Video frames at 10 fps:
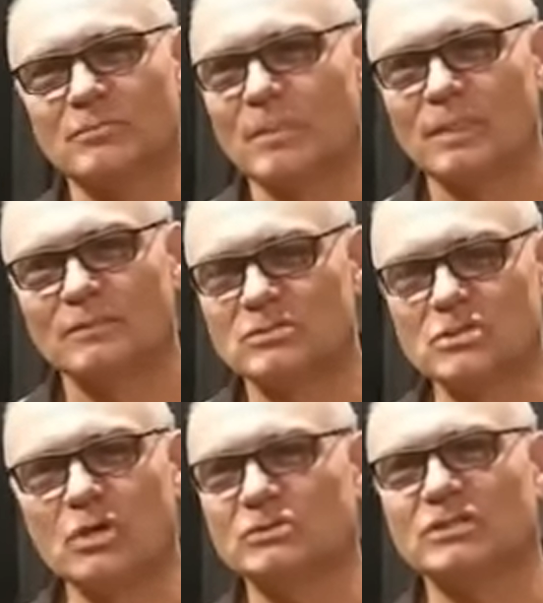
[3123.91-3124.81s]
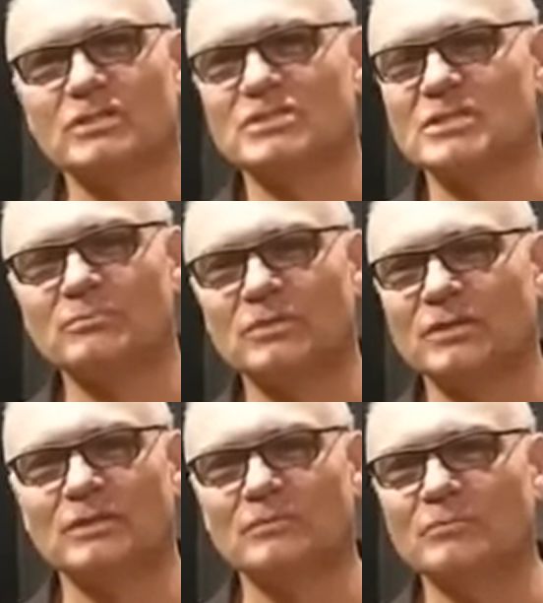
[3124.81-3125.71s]
salt into something
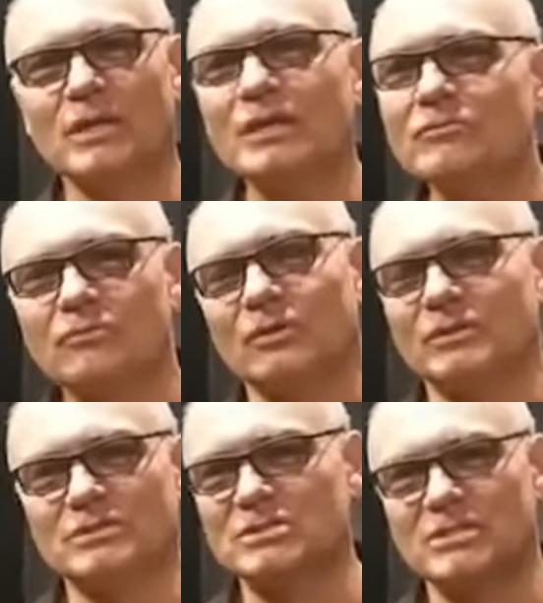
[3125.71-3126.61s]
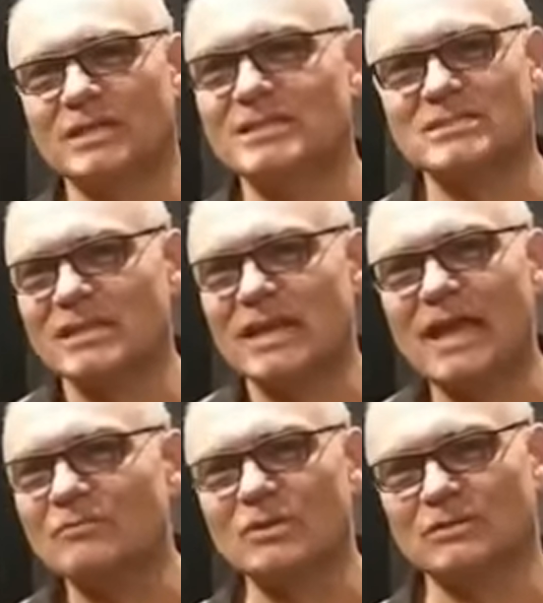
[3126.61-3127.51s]
meaningful. It just they just didn't have anything.